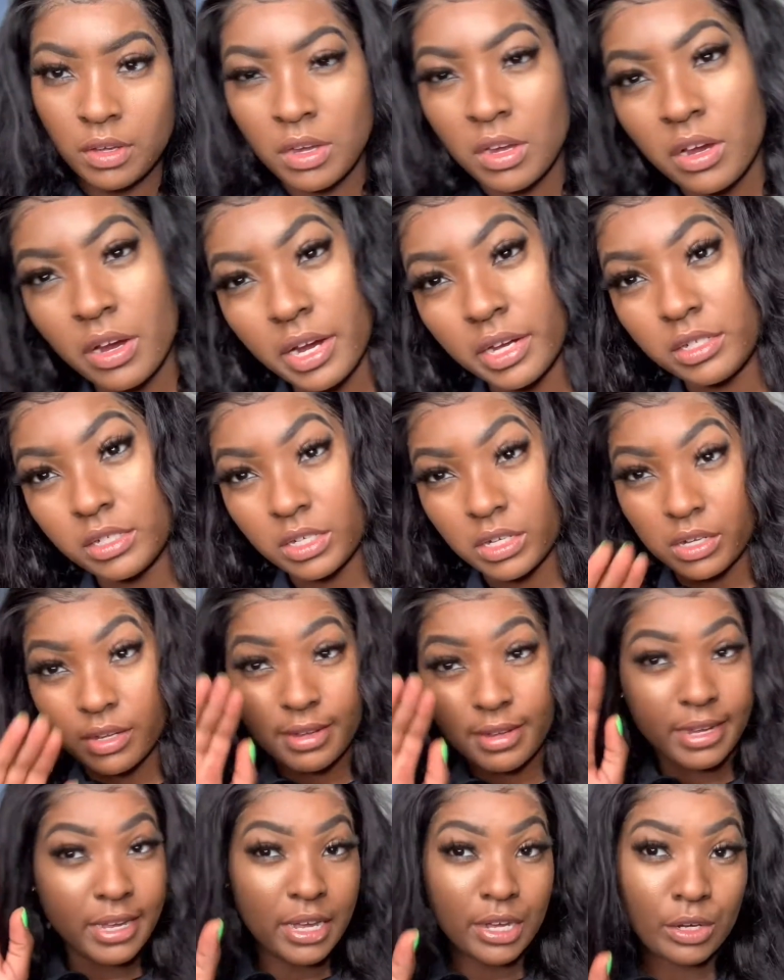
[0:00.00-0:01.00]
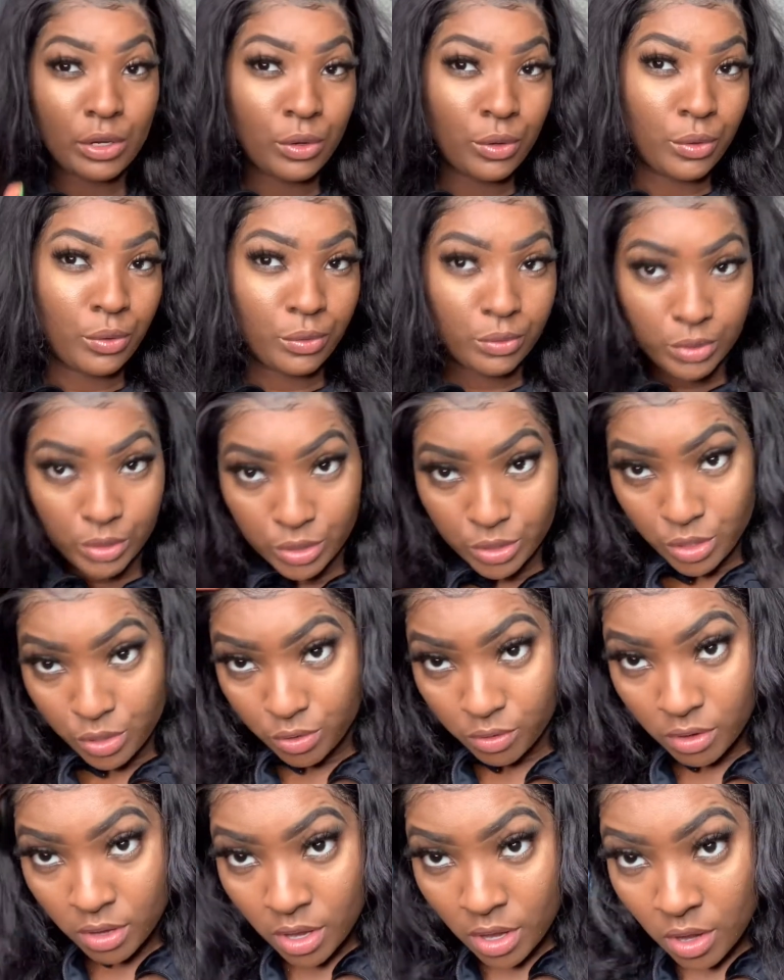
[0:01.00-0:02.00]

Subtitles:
All right, y'all, I got cold. So